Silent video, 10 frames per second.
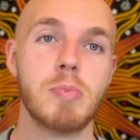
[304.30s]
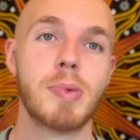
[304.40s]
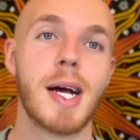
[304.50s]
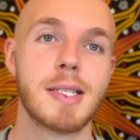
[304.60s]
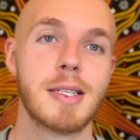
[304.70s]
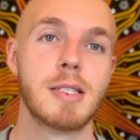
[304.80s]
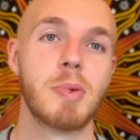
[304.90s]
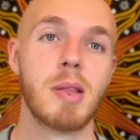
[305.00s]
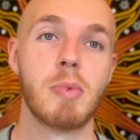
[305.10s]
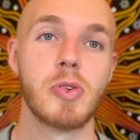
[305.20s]
best. It's been
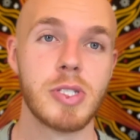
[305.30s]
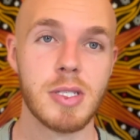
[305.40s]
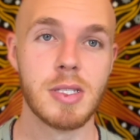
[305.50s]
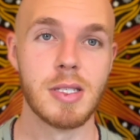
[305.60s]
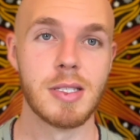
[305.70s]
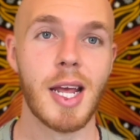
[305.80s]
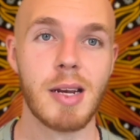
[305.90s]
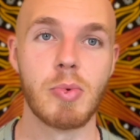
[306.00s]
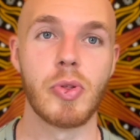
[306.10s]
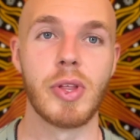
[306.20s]
the most
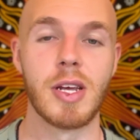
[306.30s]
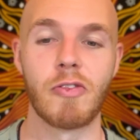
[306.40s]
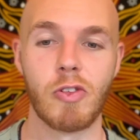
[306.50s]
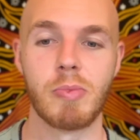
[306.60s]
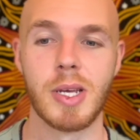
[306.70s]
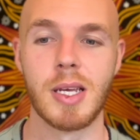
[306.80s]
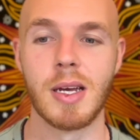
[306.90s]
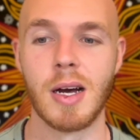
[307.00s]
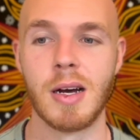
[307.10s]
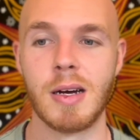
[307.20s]
sustainable thing for me.
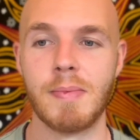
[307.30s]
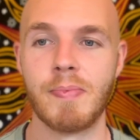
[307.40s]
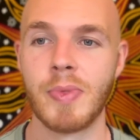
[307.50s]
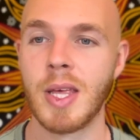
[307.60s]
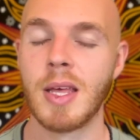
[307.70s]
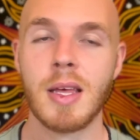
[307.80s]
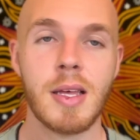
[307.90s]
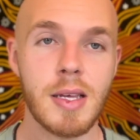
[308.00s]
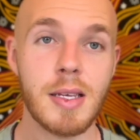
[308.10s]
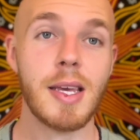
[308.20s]

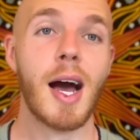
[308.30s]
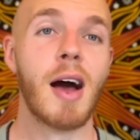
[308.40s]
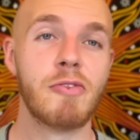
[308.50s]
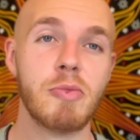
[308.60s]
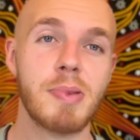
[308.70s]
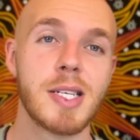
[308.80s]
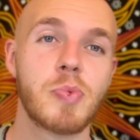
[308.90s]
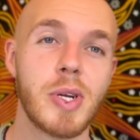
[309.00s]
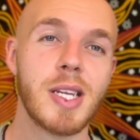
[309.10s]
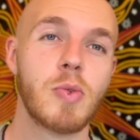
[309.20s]
Yeah, I feel best
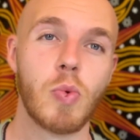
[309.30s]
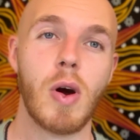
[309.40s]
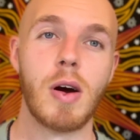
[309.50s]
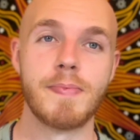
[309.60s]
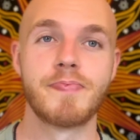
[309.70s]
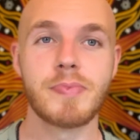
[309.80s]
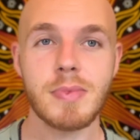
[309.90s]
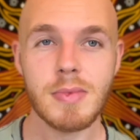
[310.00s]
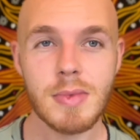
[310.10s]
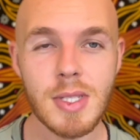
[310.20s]
when eating raw.
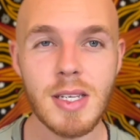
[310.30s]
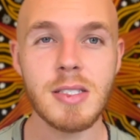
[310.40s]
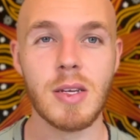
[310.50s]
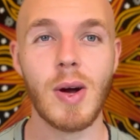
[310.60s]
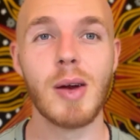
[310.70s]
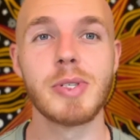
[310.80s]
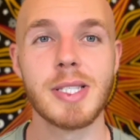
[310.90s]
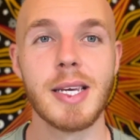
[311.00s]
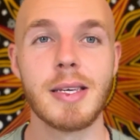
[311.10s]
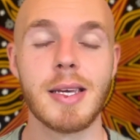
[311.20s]
So I was
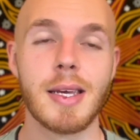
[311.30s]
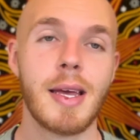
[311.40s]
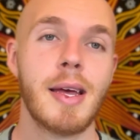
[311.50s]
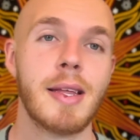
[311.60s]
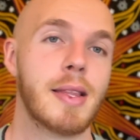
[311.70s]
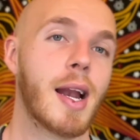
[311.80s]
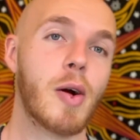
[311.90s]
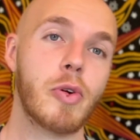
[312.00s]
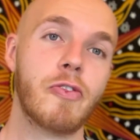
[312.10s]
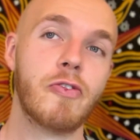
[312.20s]
thinking that I
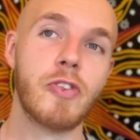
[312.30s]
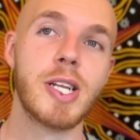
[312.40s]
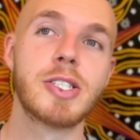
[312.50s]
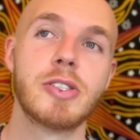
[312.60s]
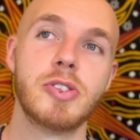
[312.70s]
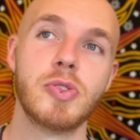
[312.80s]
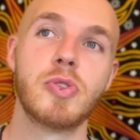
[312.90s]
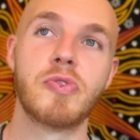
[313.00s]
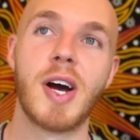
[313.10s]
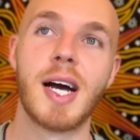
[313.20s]
would finish the juice
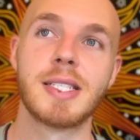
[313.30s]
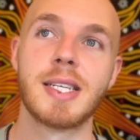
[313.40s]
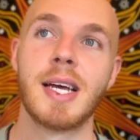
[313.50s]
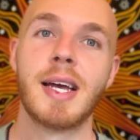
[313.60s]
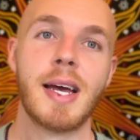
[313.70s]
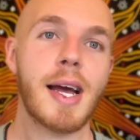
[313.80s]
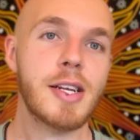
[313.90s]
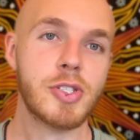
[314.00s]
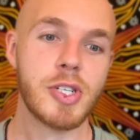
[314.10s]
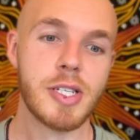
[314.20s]
fast and
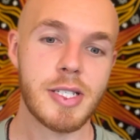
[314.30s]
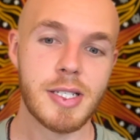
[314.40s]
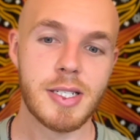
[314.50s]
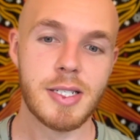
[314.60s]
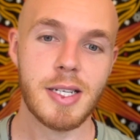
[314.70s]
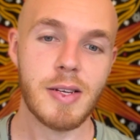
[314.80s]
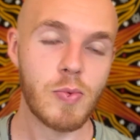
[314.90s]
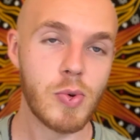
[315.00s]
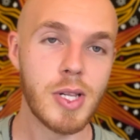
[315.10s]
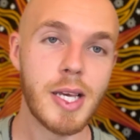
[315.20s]
just
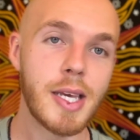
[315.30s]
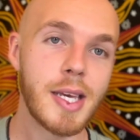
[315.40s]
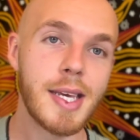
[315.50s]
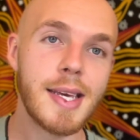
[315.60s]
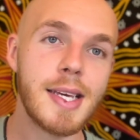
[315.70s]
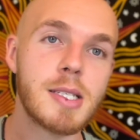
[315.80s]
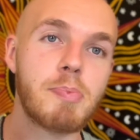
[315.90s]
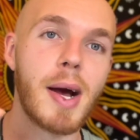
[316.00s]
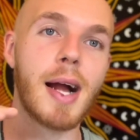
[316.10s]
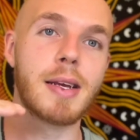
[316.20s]
really ease
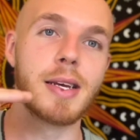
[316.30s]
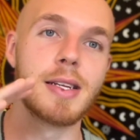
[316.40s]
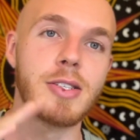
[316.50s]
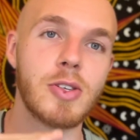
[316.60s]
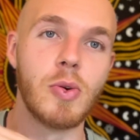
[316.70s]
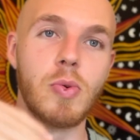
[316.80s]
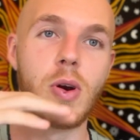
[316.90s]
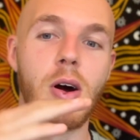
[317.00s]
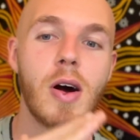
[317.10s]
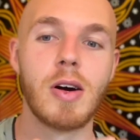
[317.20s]
back into
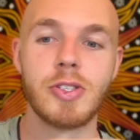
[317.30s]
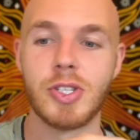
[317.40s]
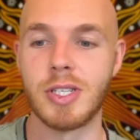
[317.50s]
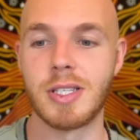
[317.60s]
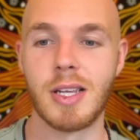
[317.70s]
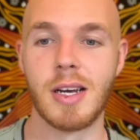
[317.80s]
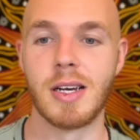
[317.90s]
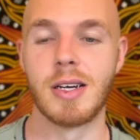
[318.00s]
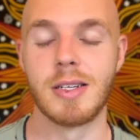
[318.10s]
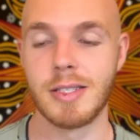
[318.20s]
raw, just
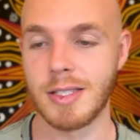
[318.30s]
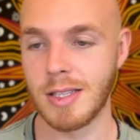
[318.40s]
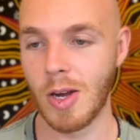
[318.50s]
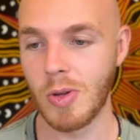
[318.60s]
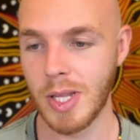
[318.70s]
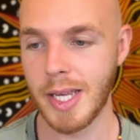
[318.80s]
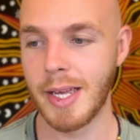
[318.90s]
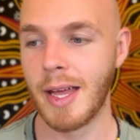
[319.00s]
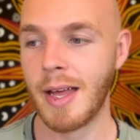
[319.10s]
slowly